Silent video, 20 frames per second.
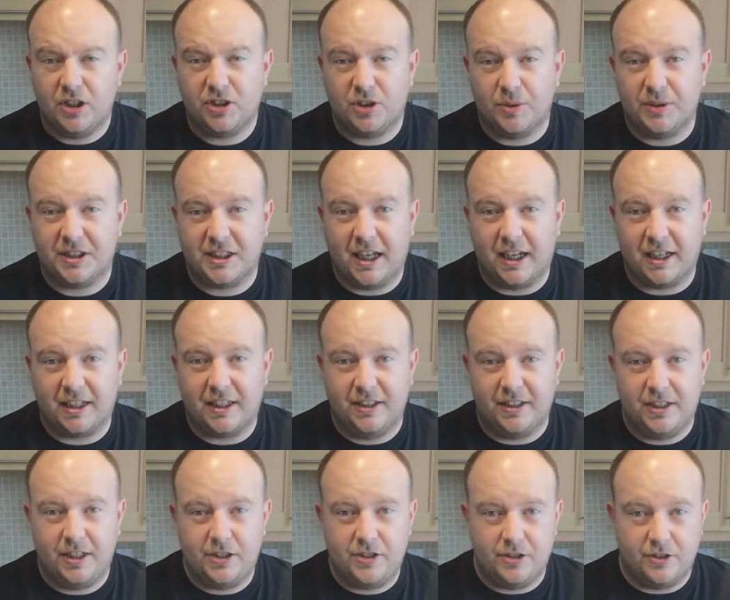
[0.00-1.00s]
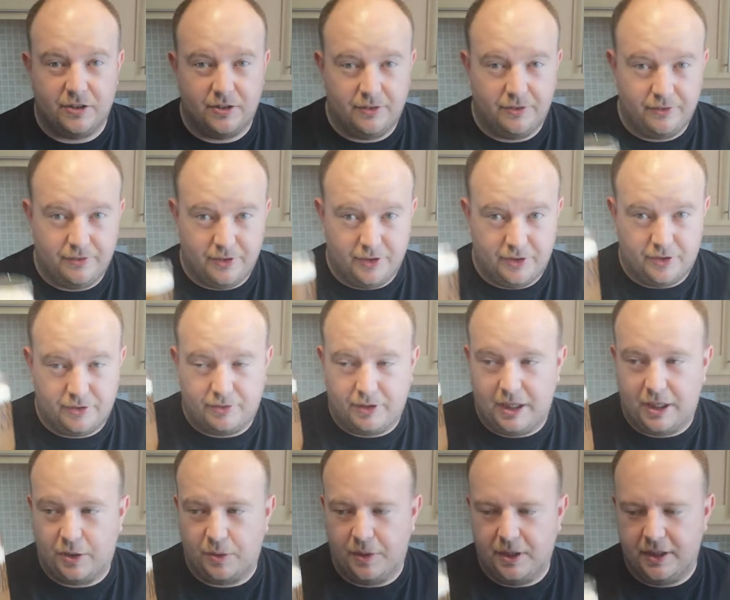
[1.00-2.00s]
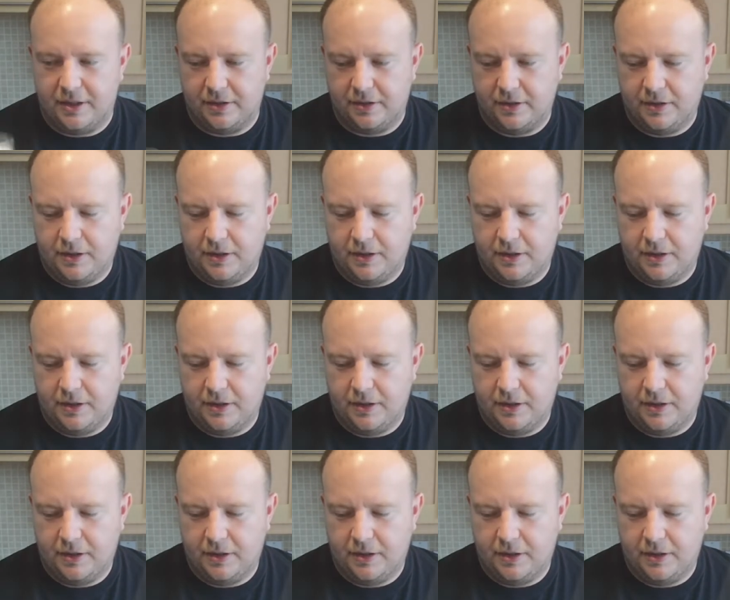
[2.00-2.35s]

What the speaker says: so it's can conditioned for £3.